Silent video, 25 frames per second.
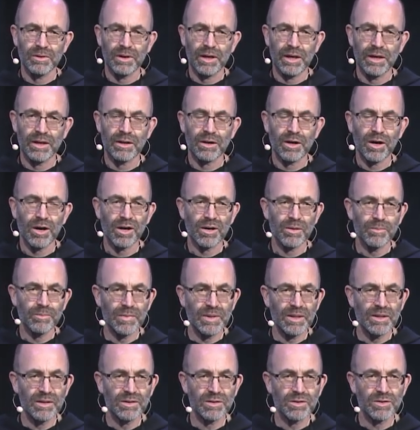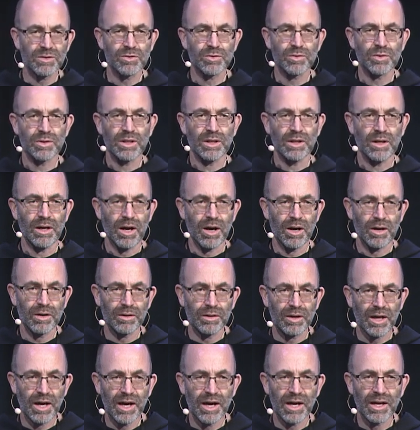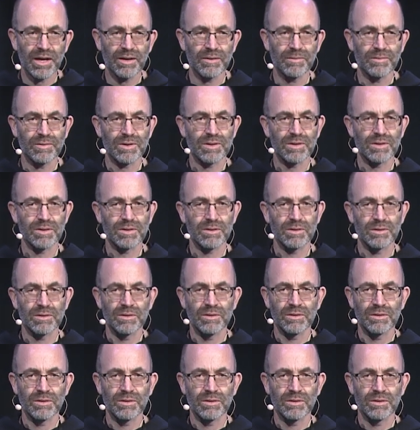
And our ministry, our lives,